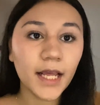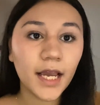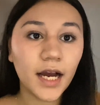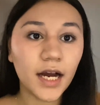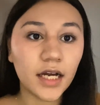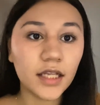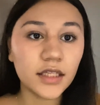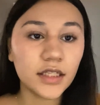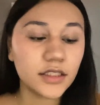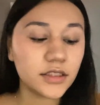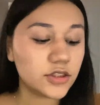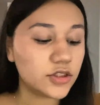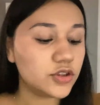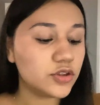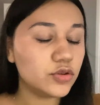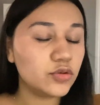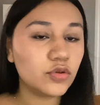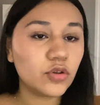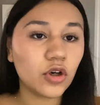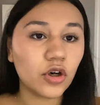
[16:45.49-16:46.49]
I like
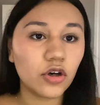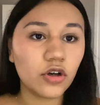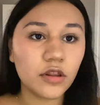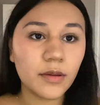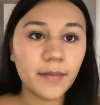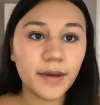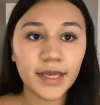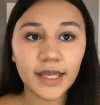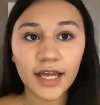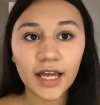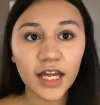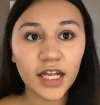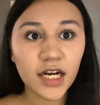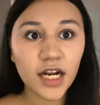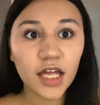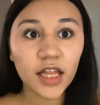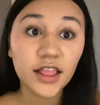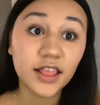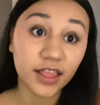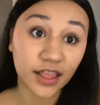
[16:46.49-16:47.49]
to curl them again
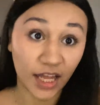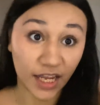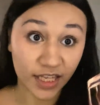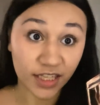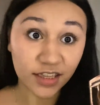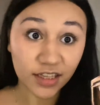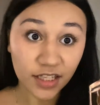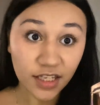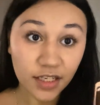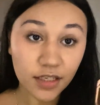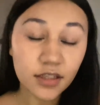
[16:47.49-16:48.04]
lightly.